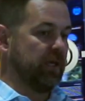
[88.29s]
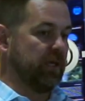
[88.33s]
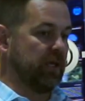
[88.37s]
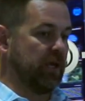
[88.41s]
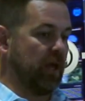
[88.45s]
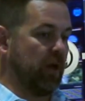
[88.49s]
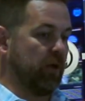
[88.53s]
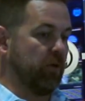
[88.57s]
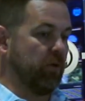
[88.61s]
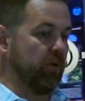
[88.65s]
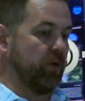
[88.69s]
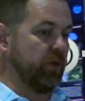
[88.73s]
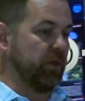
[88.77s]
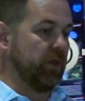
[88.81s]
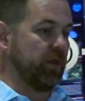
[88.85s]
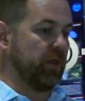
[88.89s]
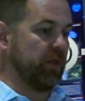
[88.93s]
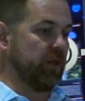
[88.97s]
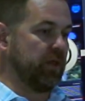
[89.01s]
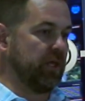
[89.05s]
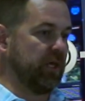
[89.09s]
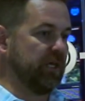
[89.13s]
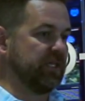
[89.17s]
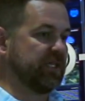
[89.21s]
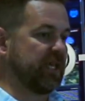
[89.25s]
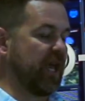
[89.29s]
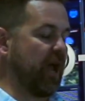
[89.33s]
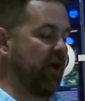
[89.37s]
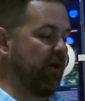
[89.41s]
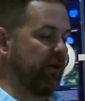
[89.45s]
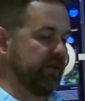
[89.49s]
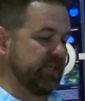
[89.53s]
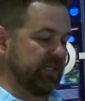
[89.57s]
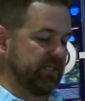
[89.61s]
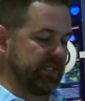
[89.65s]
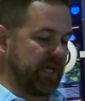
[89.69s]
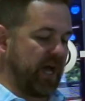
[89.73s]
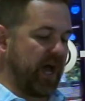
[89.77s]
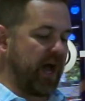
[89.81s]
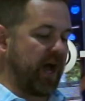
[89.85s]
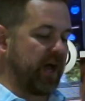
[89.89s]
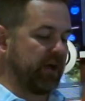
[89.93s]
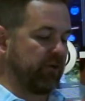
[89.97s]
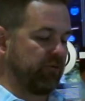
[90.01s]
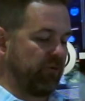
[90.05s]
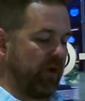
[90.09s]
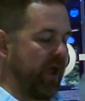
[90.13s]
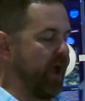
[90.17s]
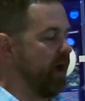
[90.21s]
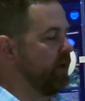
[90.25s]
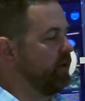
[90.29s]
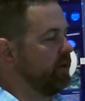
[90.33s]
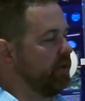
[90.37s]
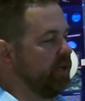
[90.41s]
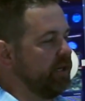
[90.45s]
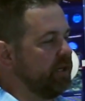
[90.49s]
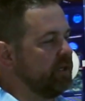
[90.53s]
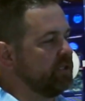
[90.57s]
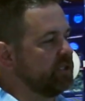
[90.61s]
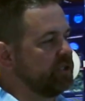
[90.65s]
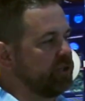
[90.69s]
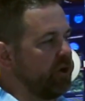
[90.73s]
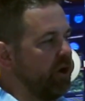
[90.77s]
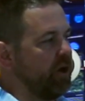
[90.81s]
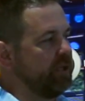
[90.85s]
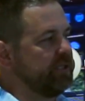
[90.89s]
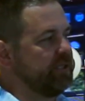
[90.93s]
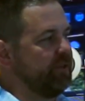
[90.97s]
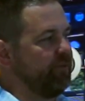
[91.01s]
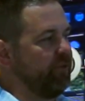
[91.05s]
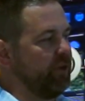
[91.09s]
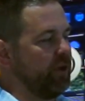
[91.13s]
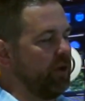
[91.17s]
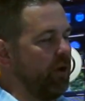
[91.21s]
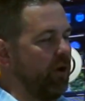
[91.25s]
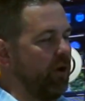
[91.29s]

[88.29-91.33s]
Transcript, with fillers: you know, these characters are grounded in a scientific